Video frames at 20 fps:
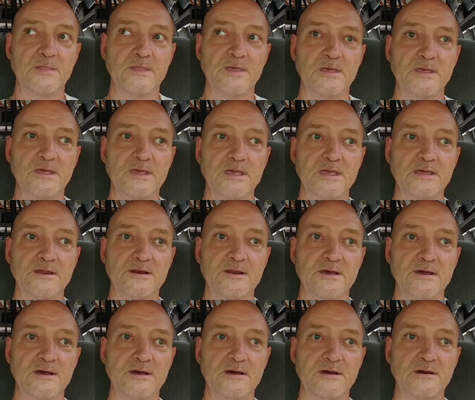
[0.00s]
and
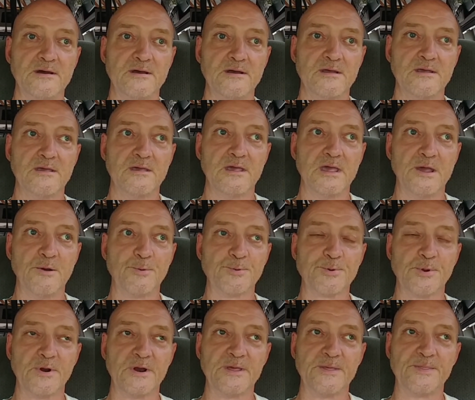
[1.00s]
it was
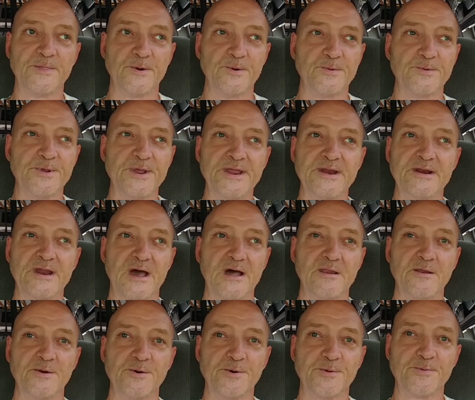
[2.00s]
only $13